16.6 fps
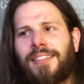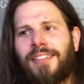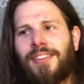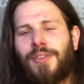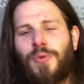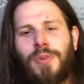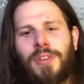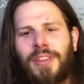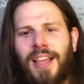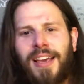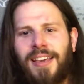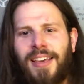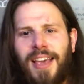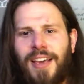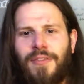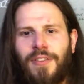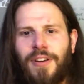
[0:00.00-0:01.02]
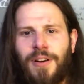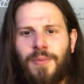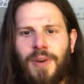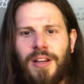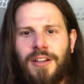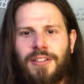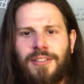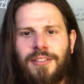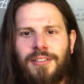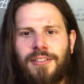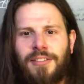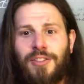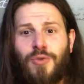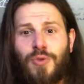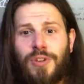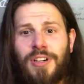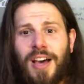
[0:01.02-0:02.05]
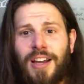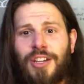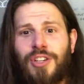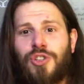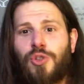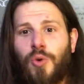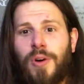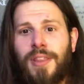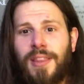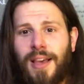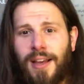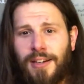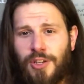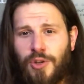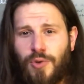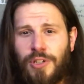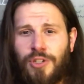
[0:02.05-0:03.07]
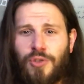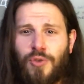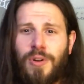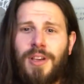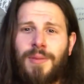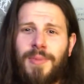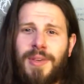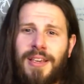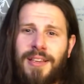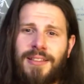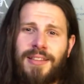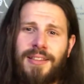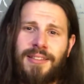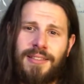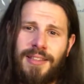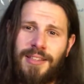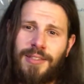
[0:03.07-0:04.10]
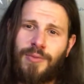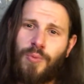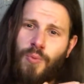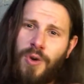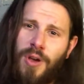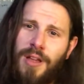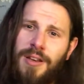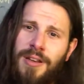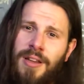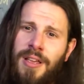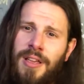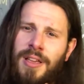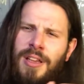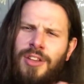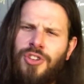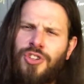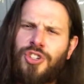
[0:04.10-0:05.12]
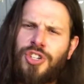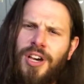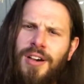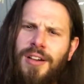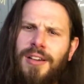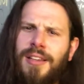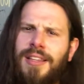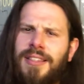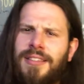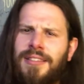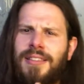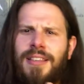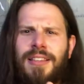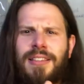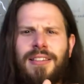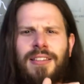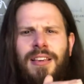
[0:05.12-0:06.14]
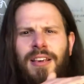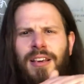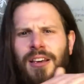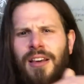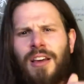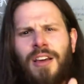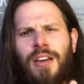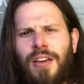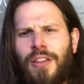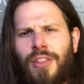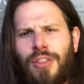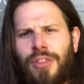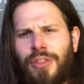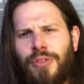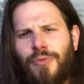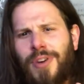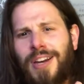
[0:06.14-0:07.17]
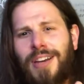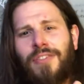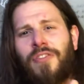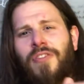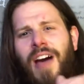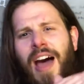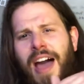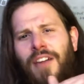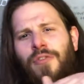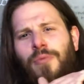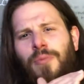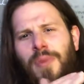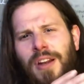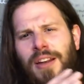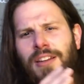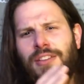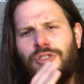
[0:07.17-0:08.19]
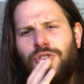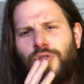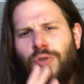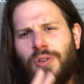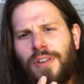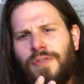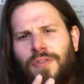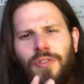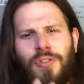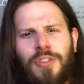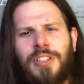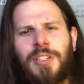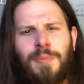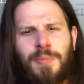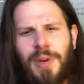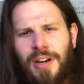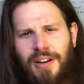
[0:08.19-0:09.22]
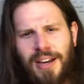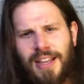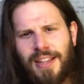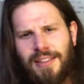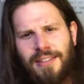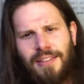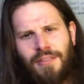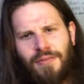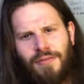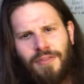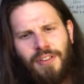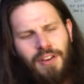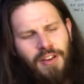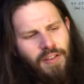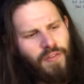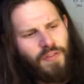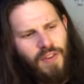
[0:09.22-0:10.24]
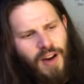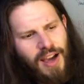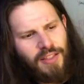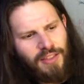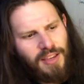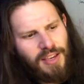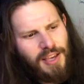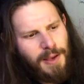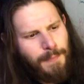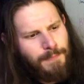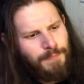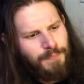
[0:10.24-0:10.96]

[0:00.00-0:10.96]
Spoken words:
you wouldn't like cake very much. You would not enjoy that. You enjoy it because it's this one chunk. It's this 3 to 5 minute joyful experience of finally